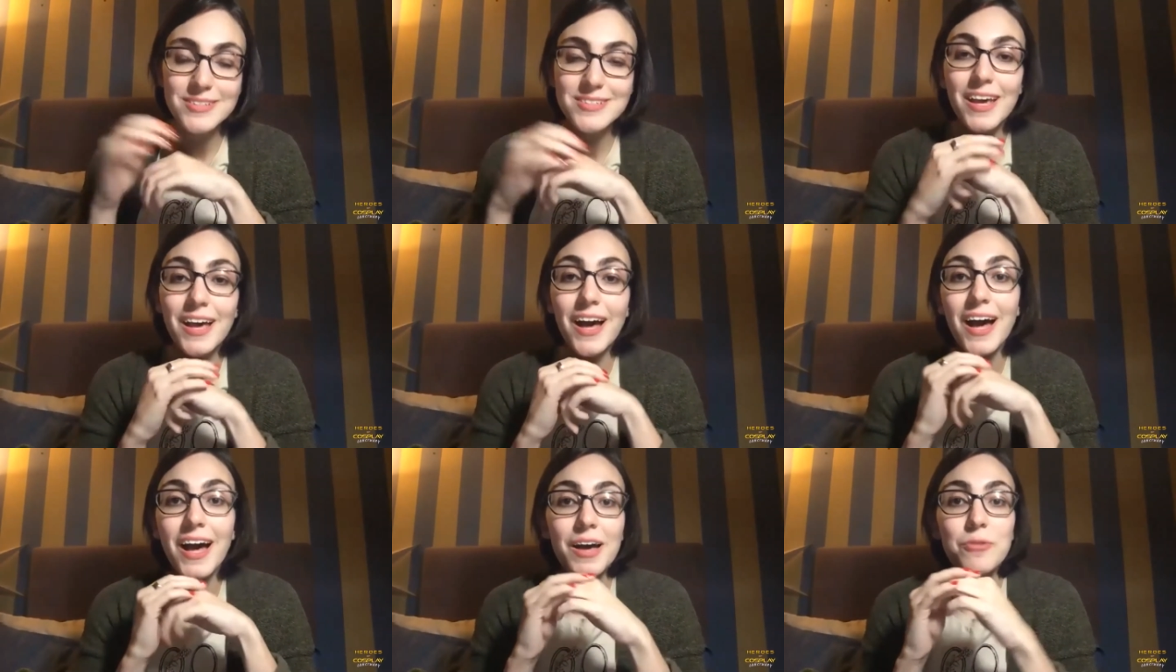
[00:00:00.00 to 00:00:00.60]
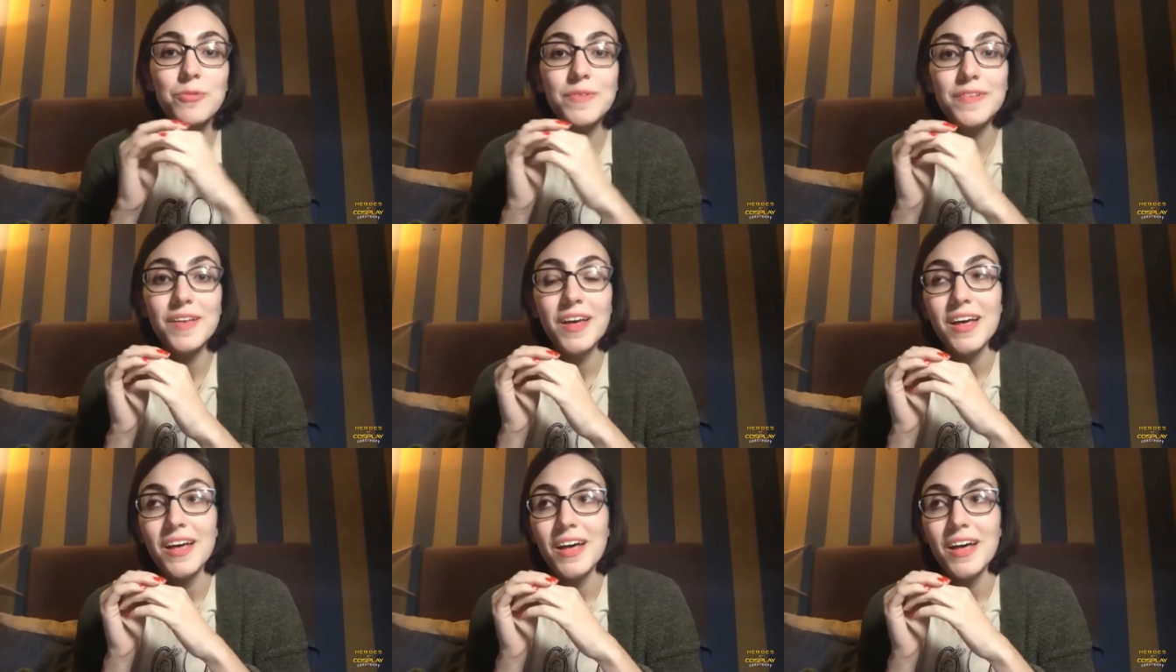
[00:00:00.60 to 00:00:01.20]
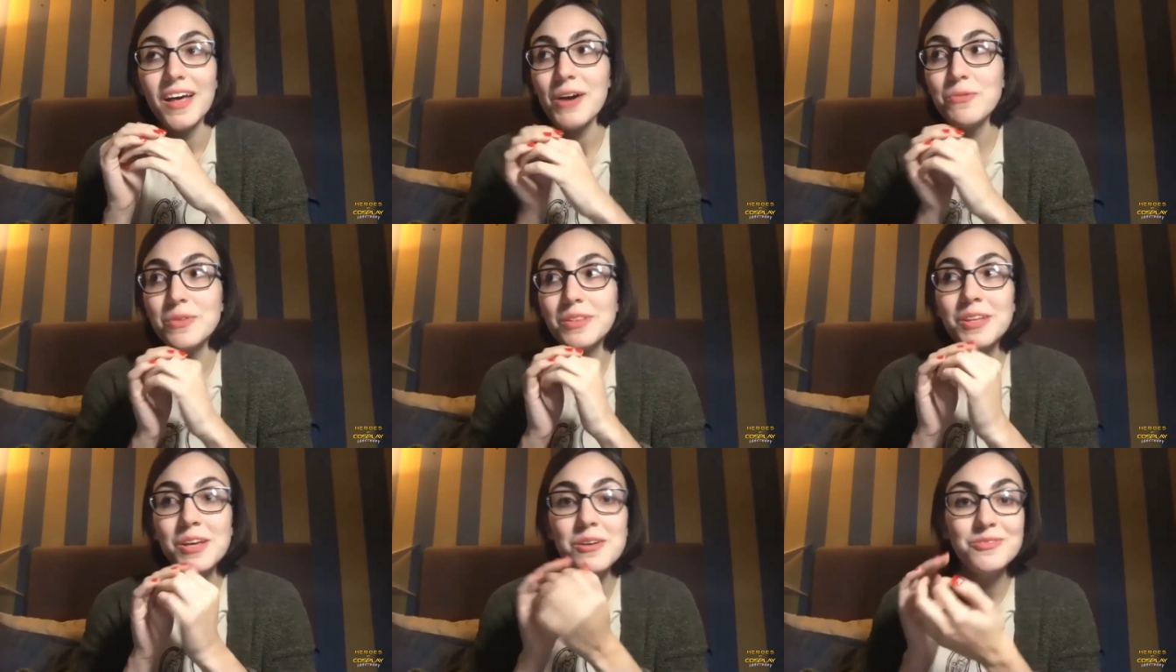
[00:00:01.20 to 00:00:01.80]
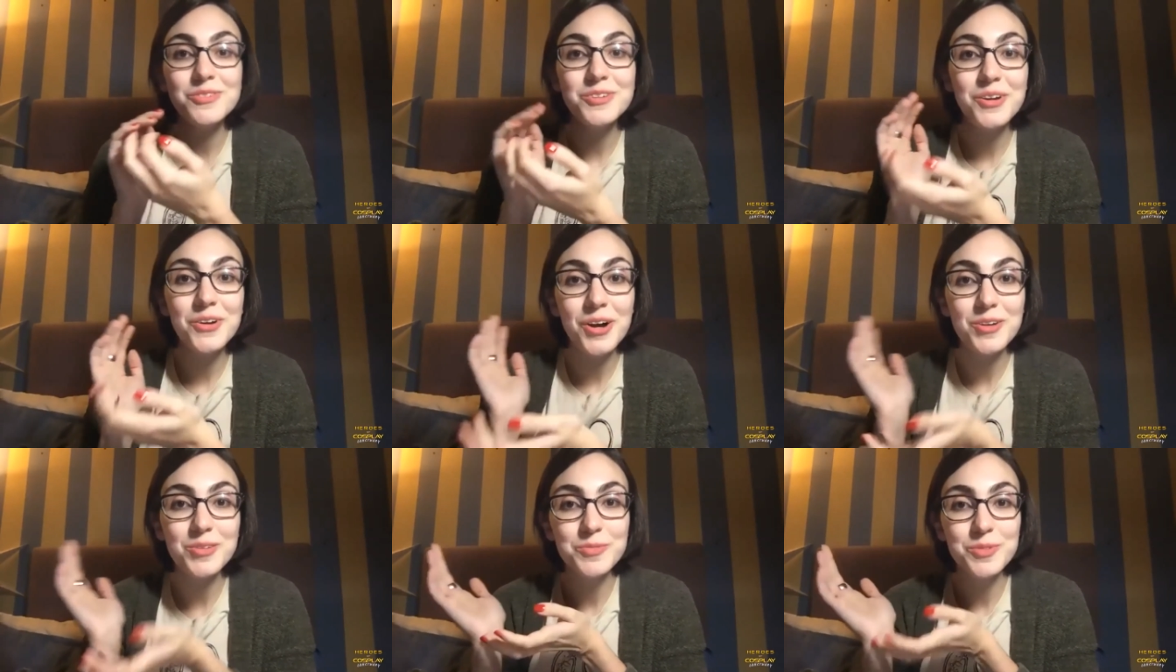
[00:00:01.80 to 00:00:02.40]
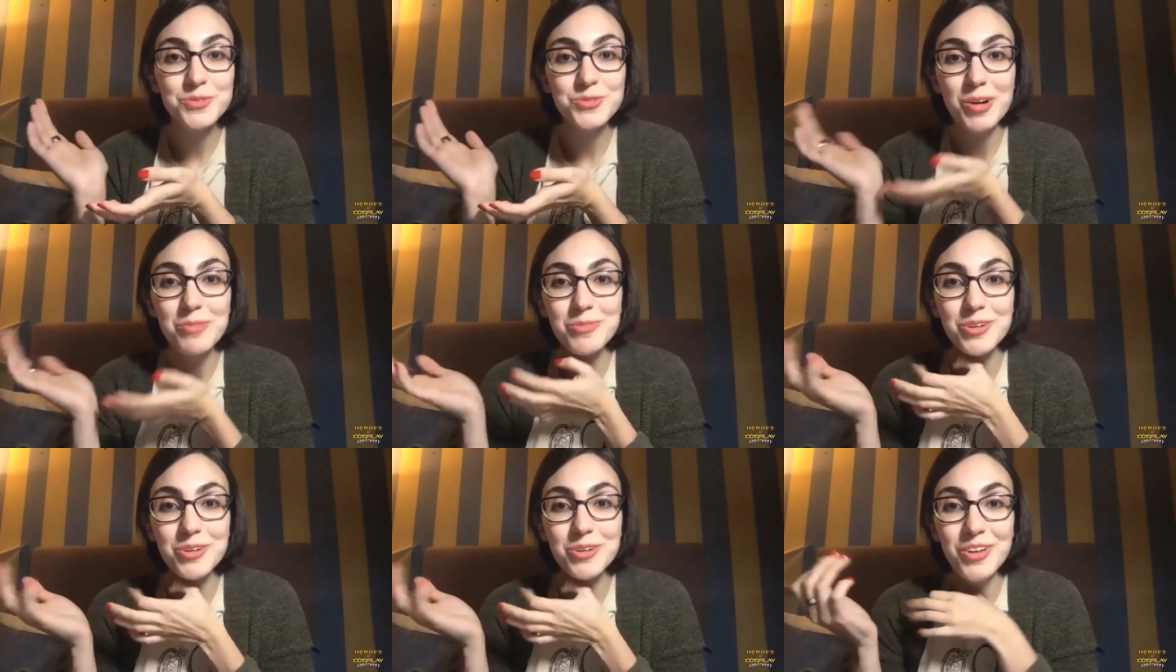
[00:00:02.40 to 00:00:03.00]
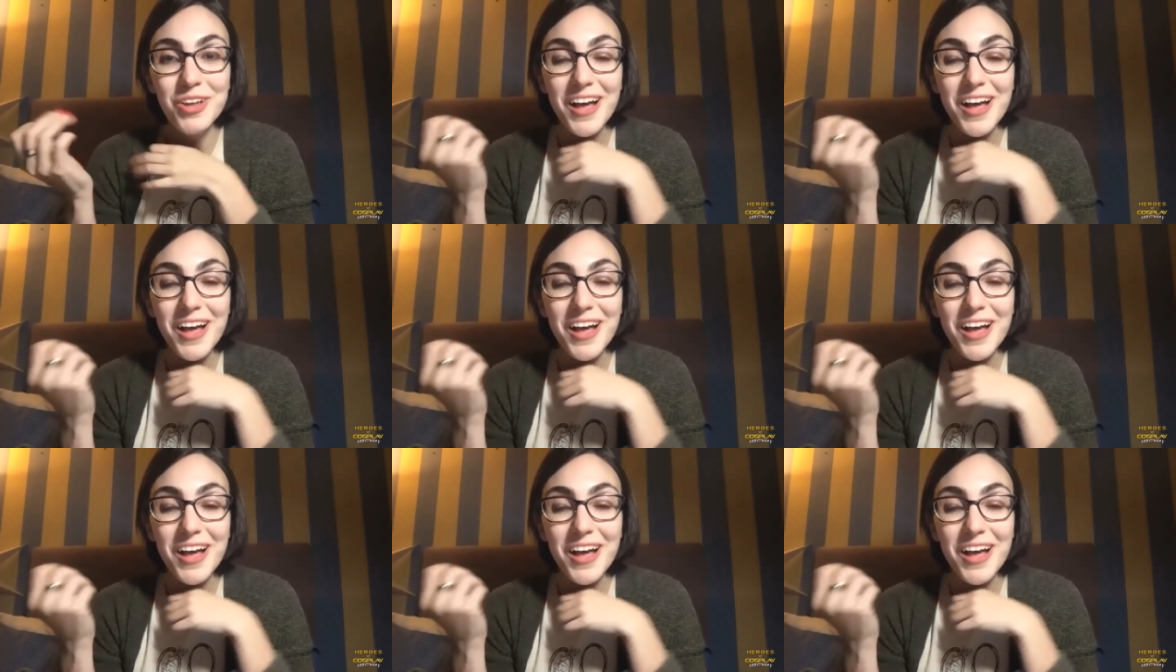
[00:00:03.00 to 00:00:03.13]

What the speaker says: Like I would love an incredible Dremel.